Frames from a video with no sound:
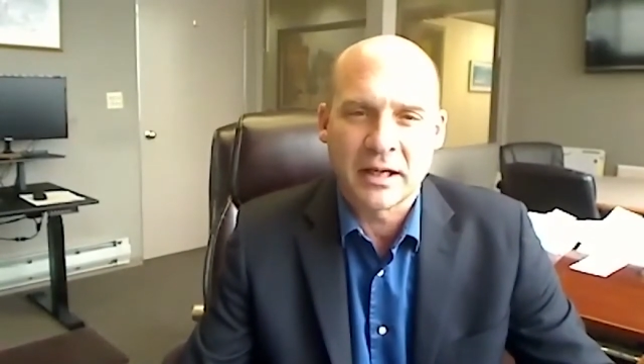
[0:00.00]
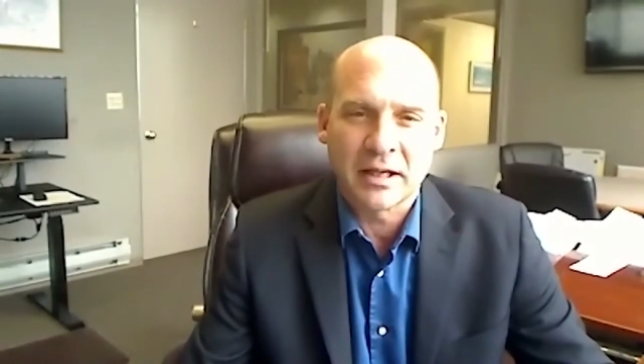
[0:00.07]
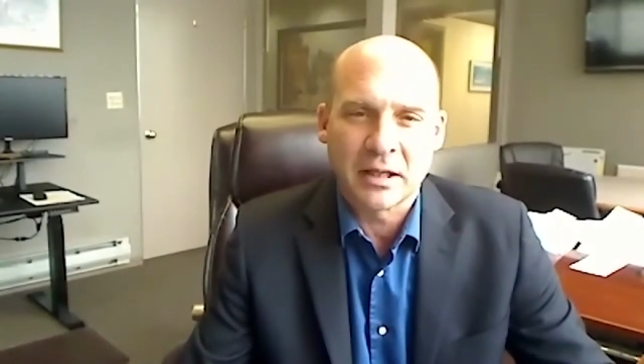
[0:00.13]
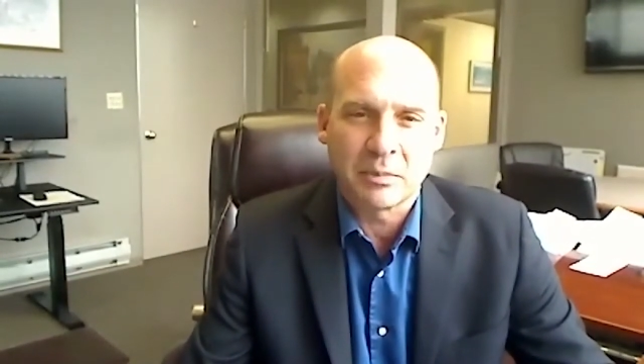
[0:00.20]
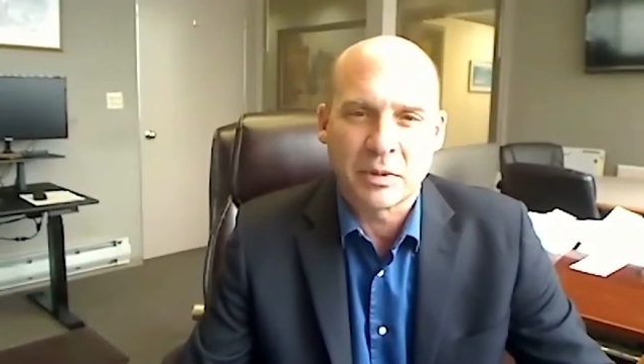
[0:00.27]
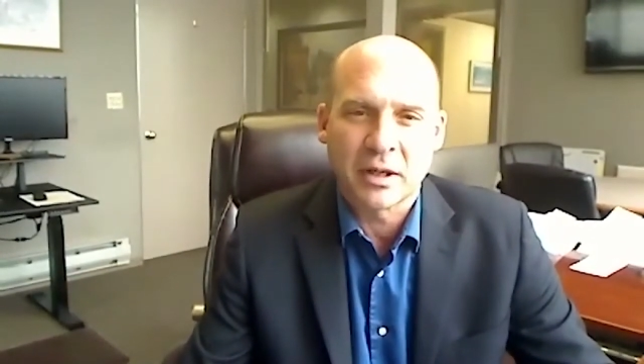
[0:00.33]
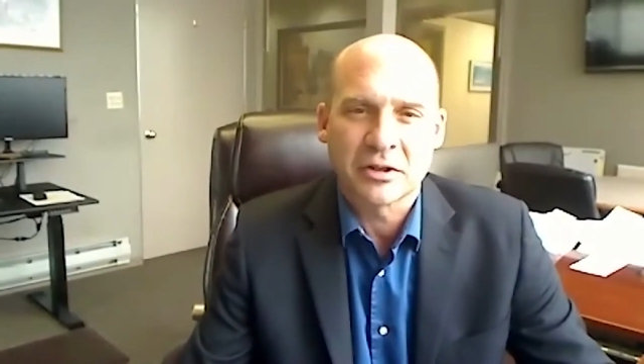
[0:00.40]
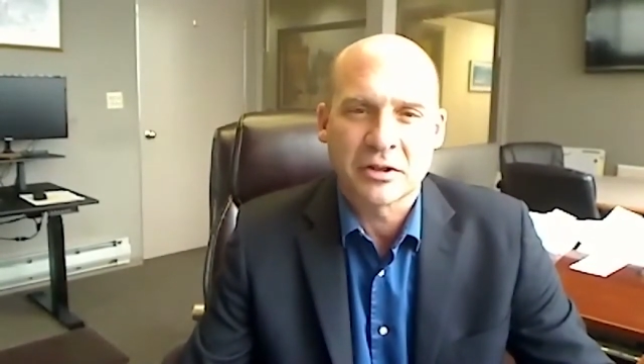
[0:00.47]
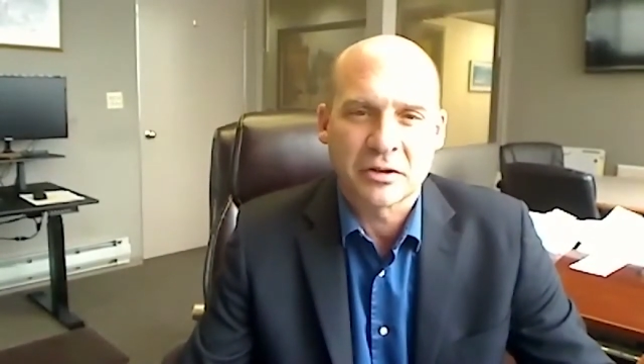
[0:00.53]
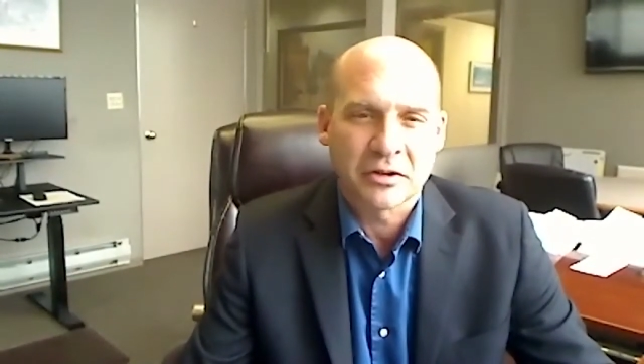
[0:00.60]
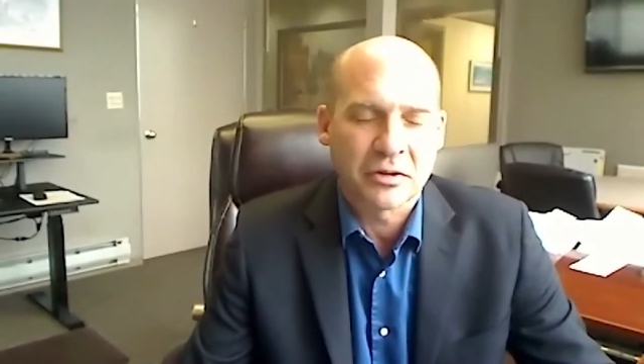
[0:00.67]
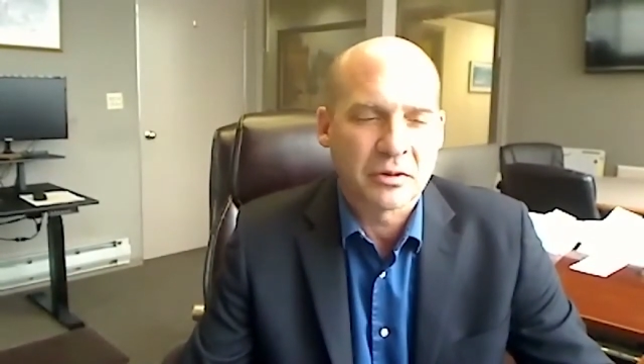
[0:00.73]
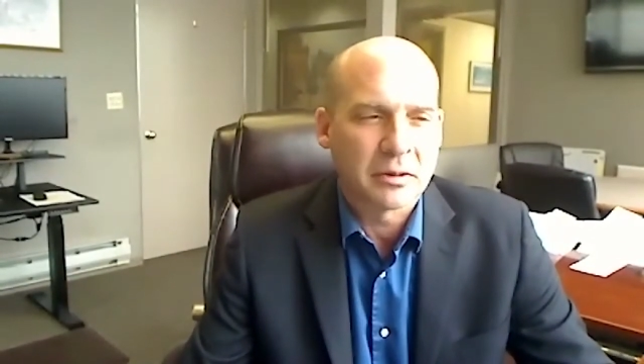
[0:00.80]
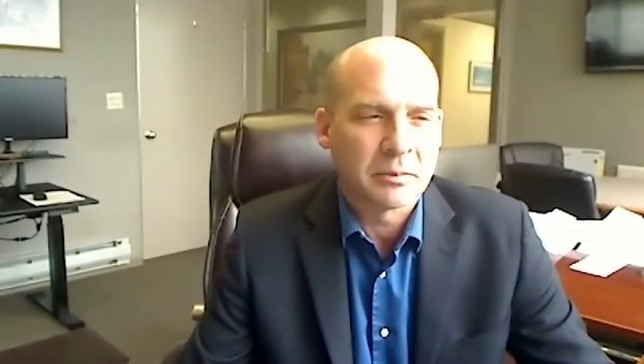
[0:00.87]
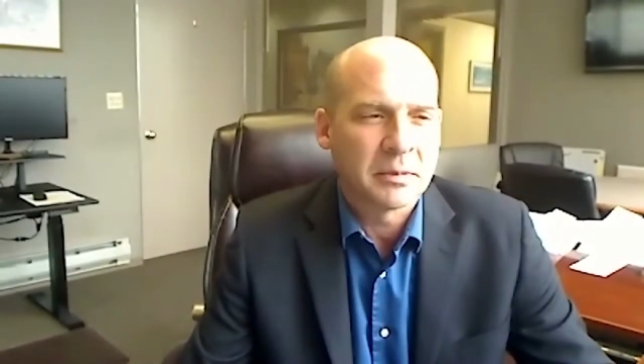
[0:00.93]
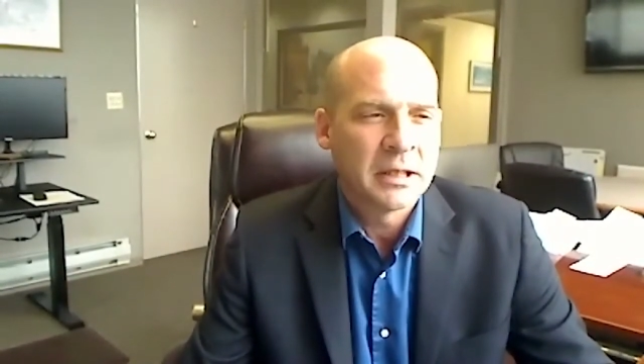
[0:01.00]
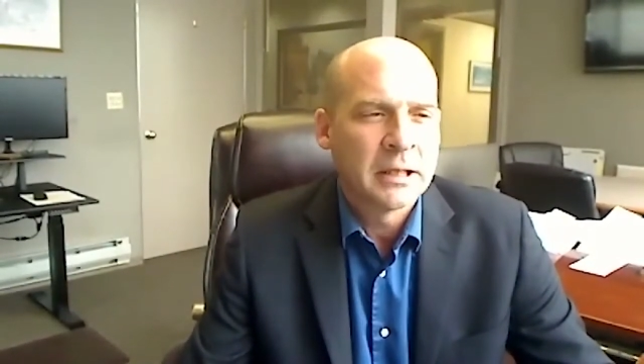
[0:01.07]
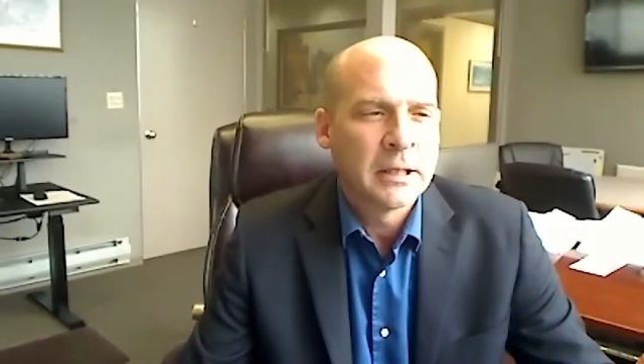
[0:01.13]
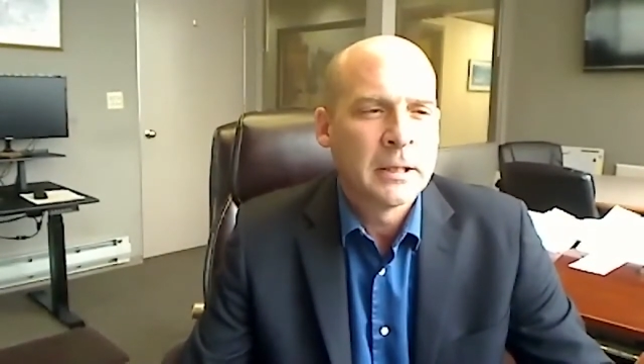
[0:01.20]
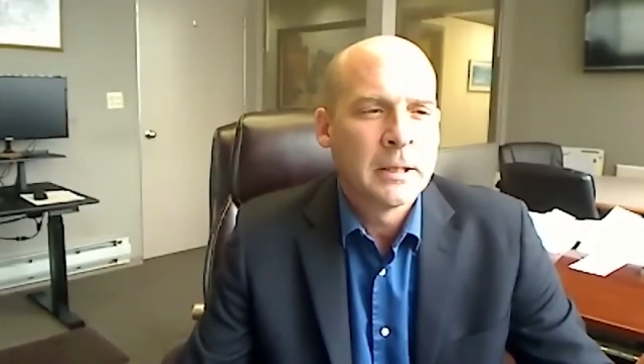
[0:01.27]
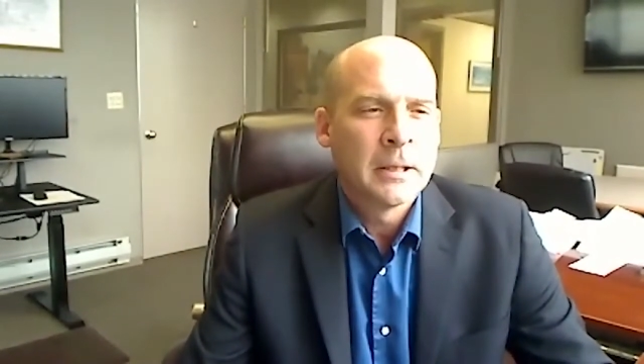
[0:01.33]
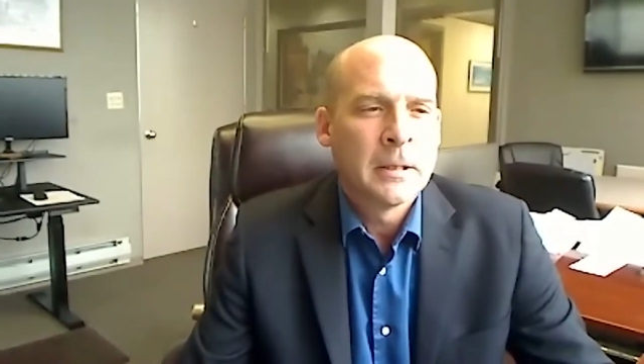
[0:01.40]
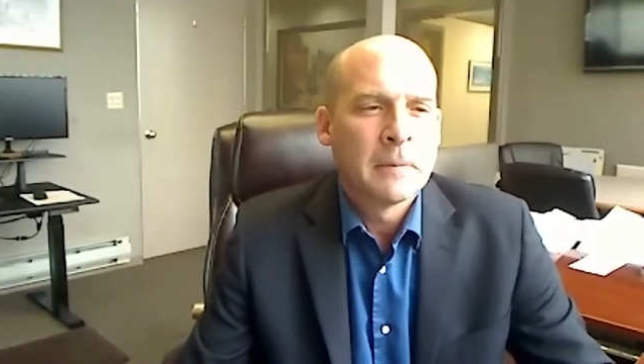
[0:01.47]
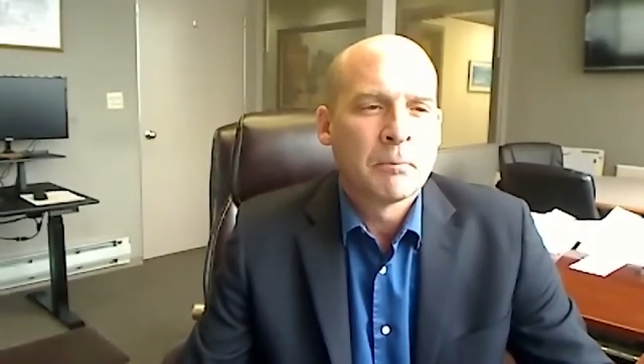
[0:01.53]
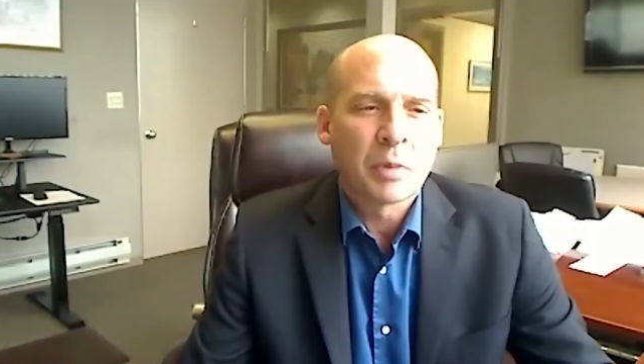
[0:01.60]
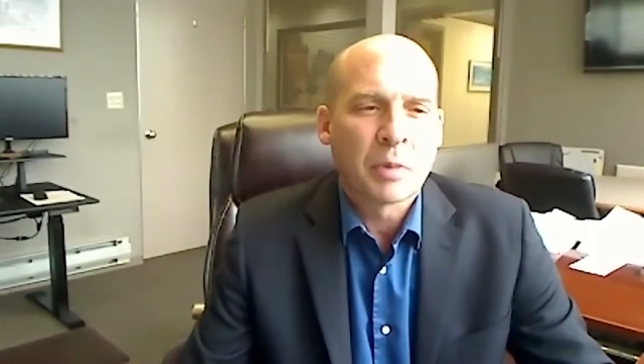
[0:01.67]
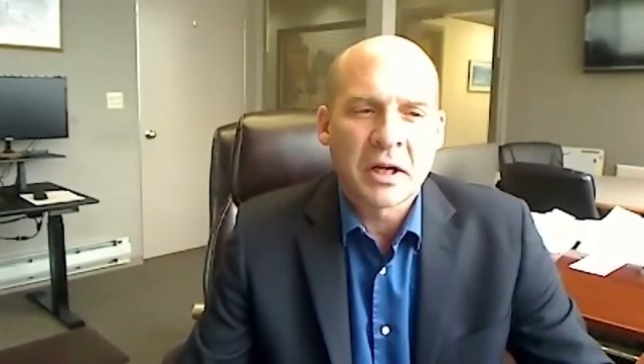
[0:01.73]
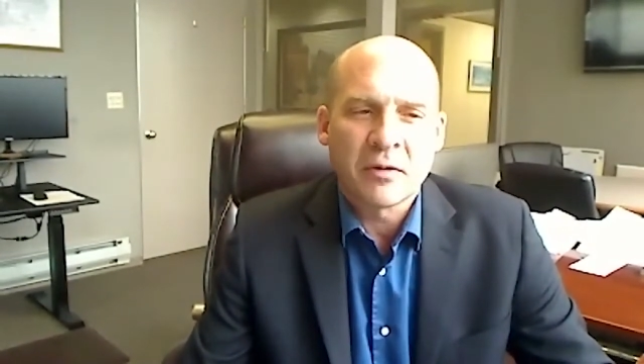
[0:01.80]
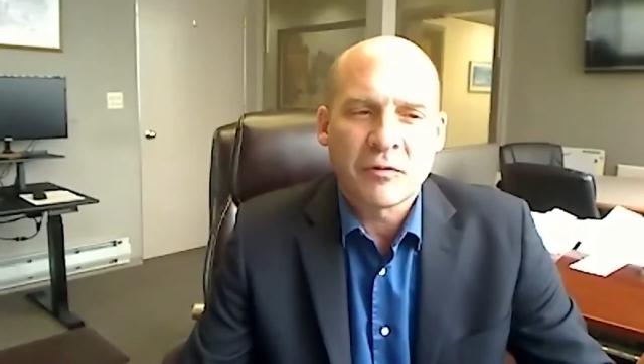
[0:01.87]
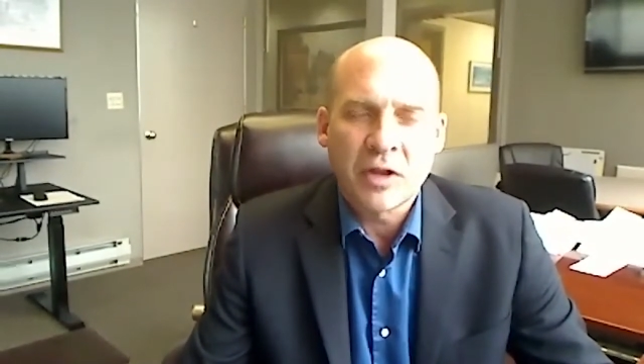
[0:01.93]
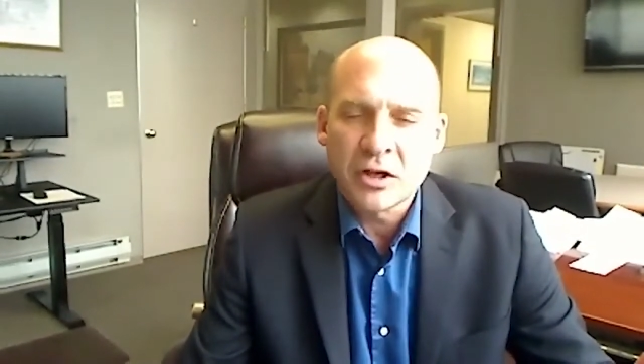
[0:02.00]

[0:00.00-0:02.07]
any pressure to them. But if they